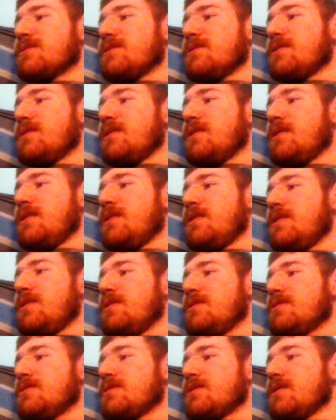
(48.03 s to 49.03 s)
It
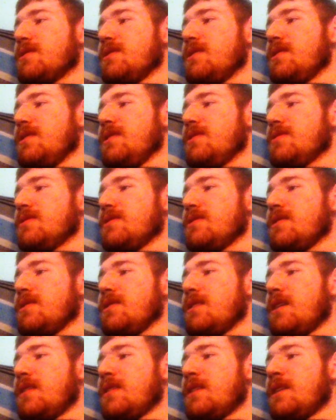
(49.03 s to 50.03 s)
is
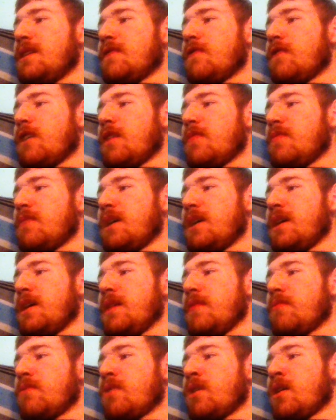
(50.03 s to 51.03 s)
easily identified by
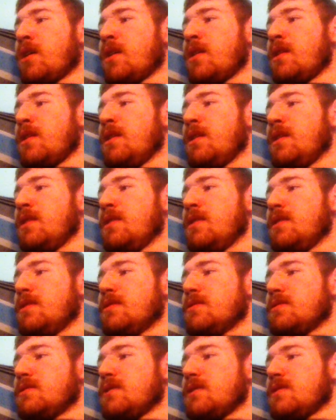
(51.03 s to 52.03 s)
a broad
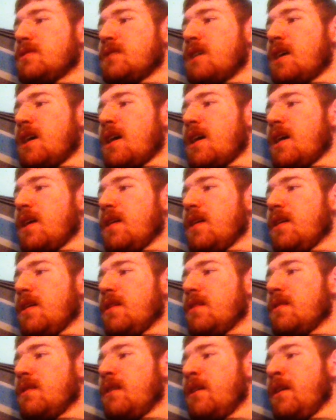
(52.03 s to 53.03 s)
zigzag
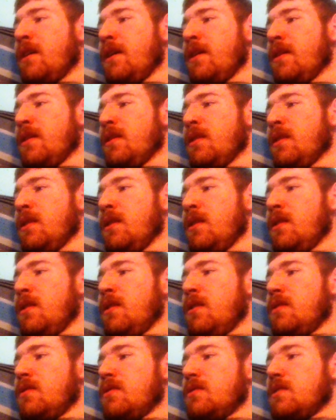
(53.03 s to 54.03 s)
line
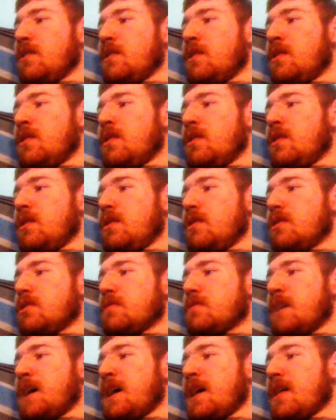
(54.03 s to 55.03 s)
down its
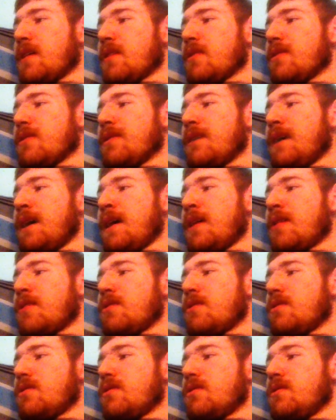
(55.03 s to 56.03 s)
back. The
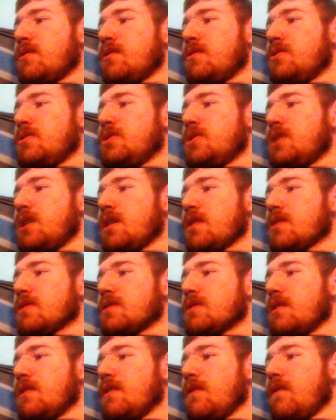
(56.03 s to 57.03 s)
adder
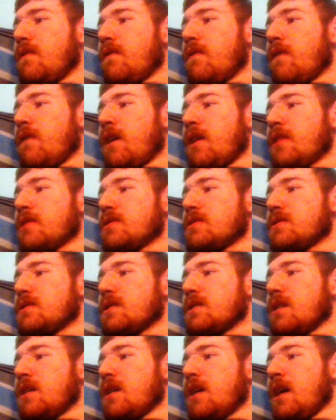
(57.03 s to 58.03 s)
injects a
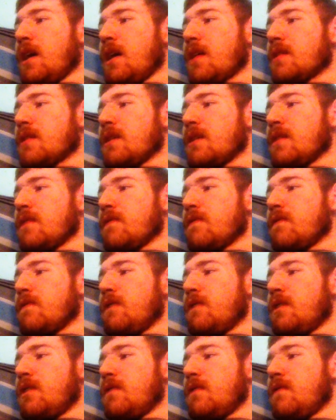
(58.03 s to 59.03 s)

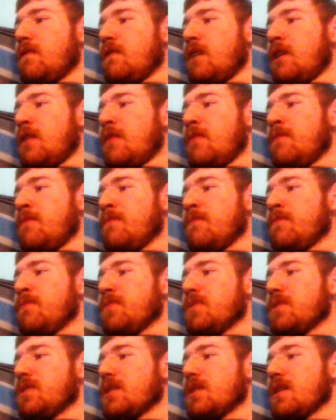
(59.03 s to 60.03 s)
fast-acting venom
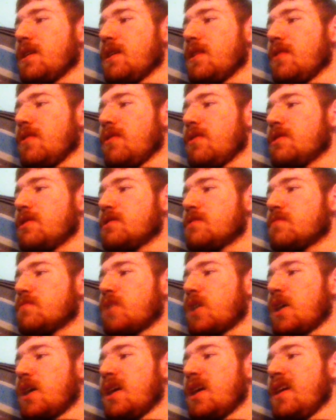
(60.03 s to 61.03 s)
to kill its
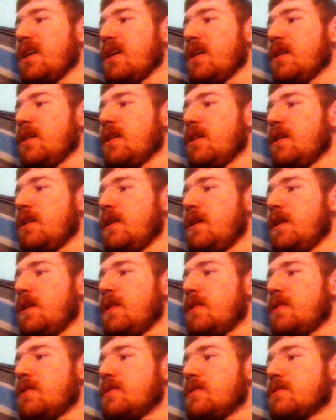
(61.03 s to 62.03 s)
prey. It
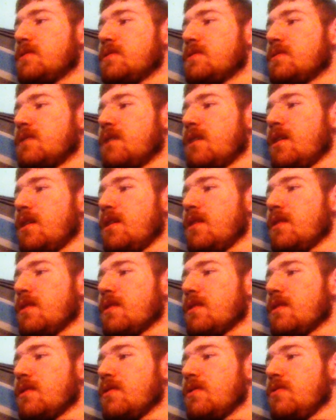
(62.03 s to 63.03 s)
is not
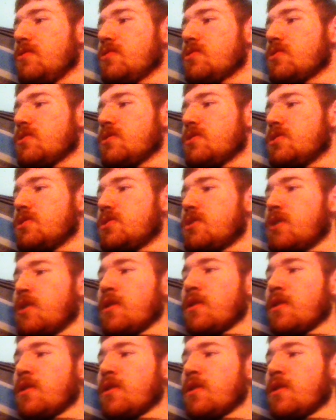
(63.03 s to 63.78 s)
usually strong